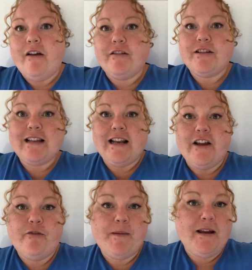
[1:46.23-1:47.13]
just
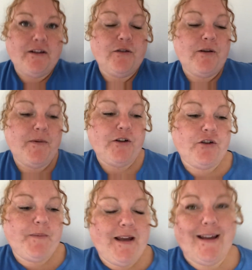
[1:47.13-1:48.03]
lately have been doing my
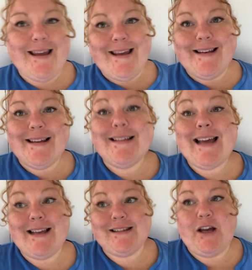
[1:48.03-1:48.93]
shopping in
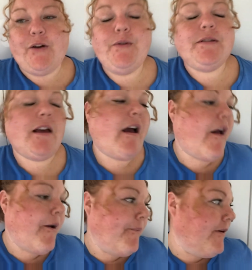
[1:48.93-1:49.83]
Tesco's.
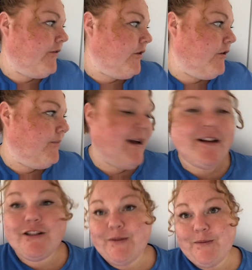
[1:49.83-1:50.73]
I've gone
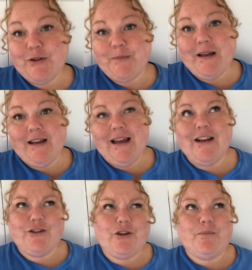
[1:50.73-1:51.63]
back to doing shopping in
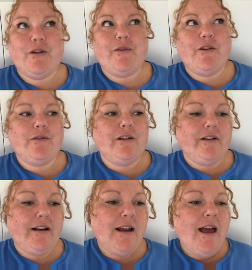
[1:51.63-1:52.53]
a shop rather than
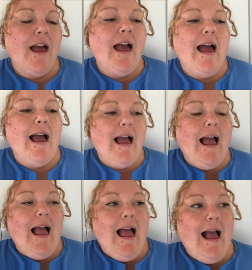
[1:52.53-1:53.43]
online.
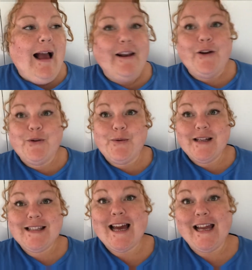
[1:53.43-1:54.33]
And I
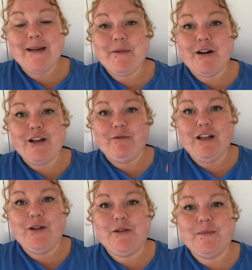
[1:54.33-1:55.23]
always take my
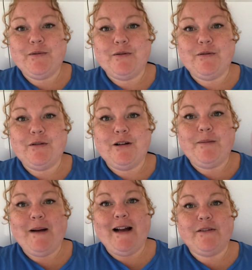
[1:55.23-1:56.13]
reusable
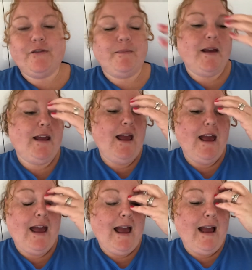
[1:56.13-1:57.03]
bags with me,
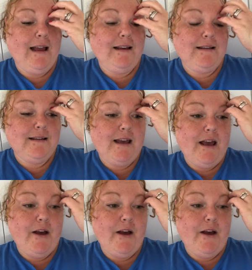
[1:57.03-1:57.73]
and